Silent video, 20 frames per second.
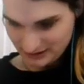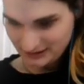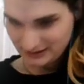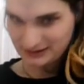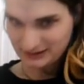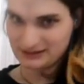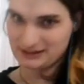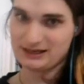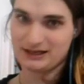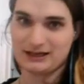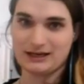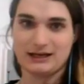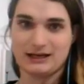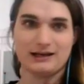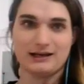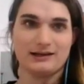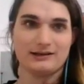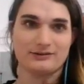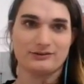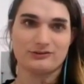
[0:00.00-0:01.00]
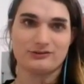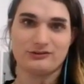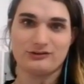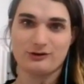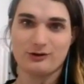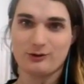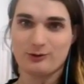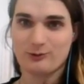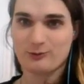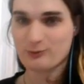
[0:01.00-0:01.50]
yeah,
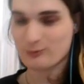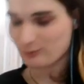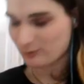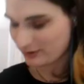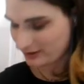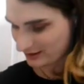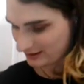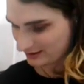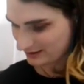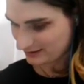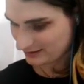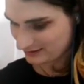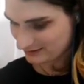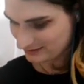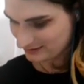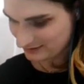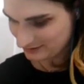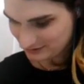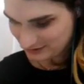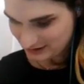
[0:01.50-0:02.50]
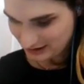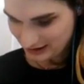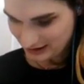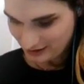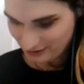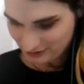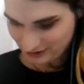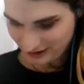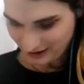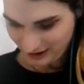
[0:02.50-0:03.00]
so
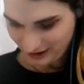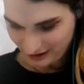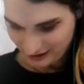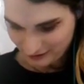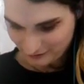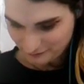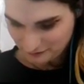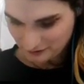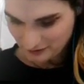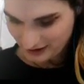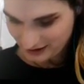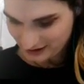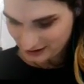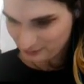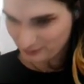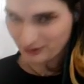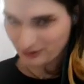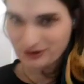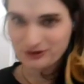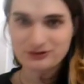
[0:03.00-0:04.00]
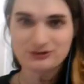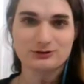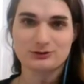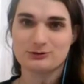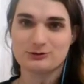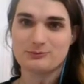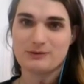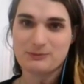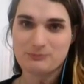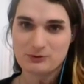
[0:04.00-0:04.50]
okay, for anyone
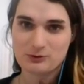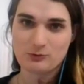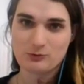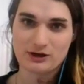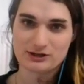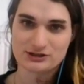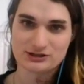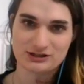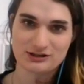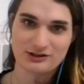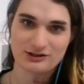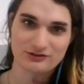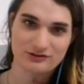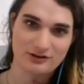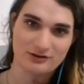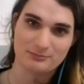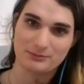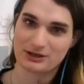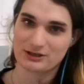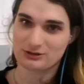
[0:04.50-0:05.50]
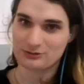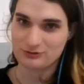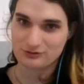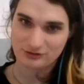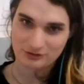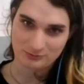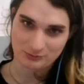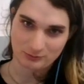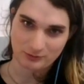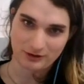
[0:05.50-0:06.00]
who might be watching this on my
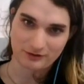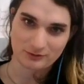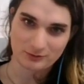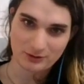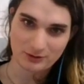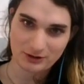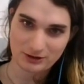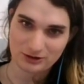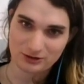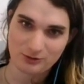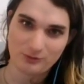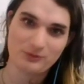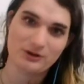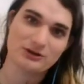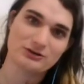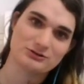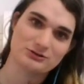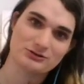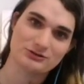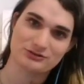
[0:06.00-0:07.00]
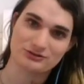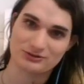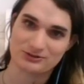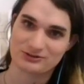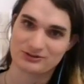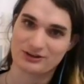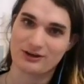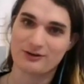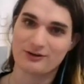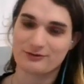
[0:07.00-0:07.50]
YouTube or whatever, why don't you introduce
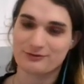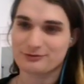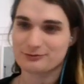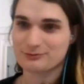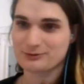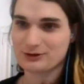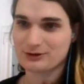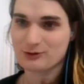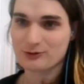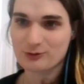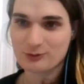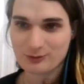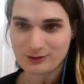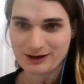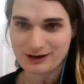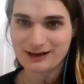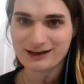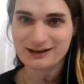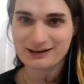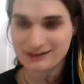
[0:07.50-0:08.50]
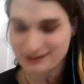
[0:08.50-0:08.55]
yourself real quick?